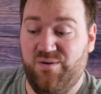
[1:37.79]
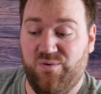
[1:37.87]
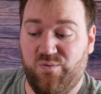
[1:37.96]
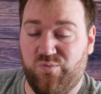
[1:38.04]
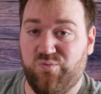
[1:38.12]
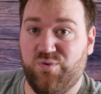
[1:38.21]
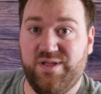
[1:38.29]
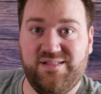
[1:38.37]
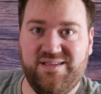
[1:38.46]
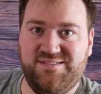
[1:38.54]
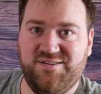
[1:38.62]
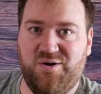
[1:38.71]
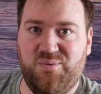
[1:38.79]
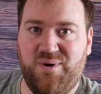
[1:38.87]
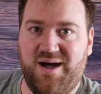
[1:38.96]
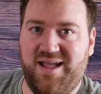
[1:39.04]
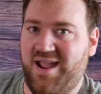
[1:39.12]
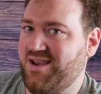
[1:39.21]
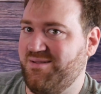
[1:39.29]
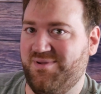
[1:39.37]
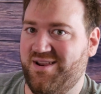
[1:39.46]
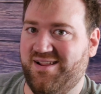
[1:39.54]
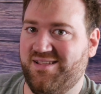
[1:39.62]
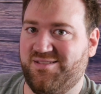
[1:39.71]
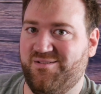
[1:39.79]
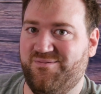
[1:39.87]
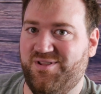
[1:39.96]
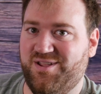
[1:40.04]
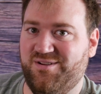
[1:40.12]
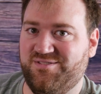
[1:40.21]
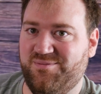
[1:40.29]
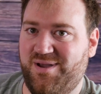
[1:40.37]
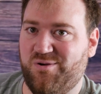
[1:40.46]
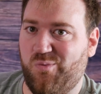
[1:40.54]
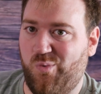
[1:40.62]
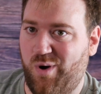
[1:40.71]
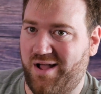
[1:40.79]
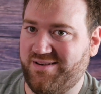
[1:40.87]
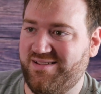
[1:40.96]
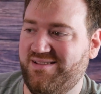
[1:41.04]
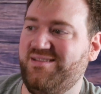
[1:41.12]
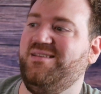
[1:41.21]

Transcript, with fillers: really don't want anybody to get to their videos no matter what.